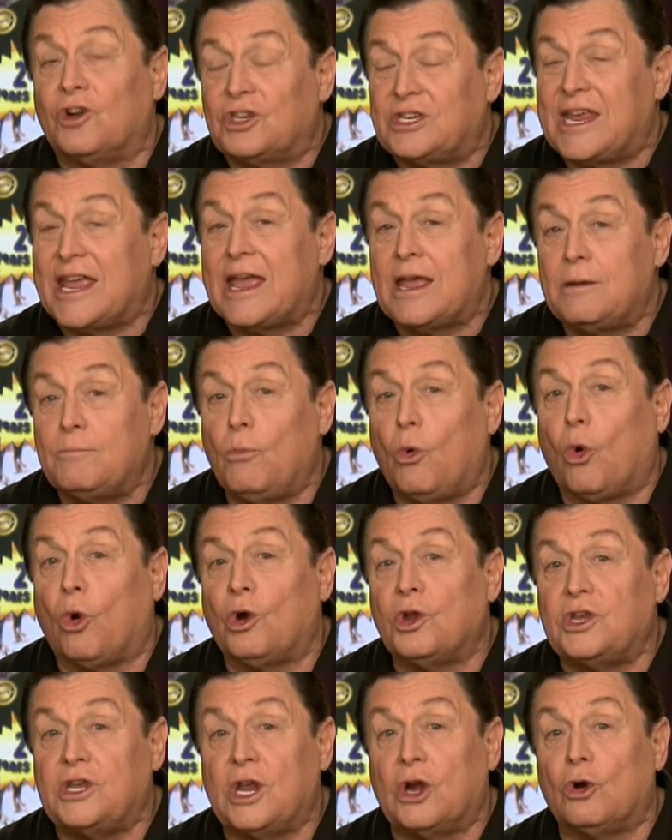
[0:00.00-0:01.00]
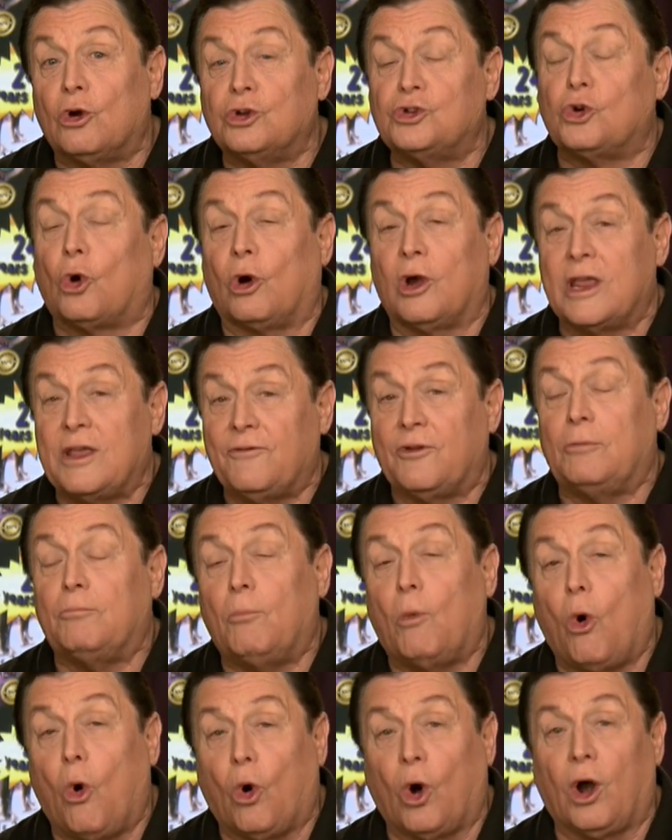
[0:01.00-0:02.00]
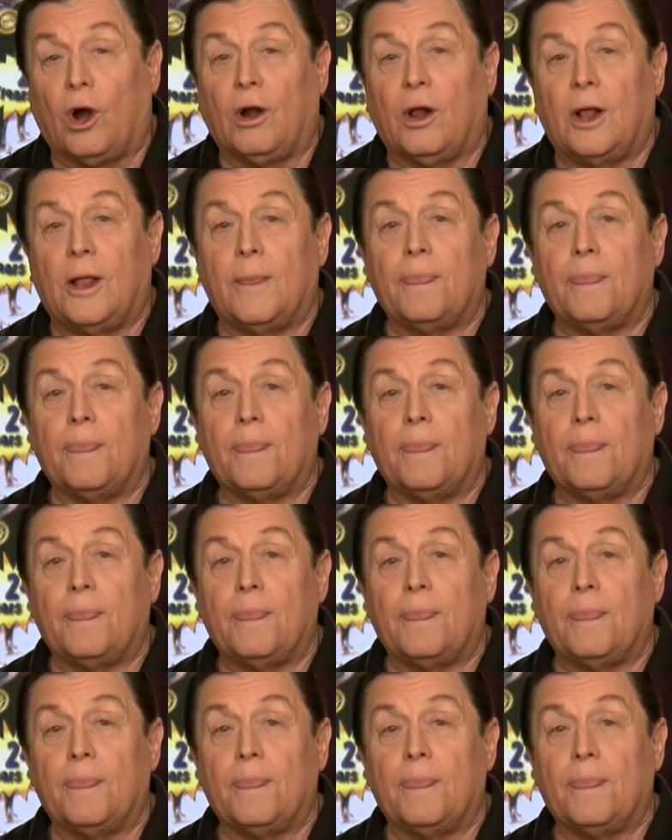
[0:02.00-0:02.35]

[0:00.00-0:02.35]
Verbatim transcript: 10 more years or even more,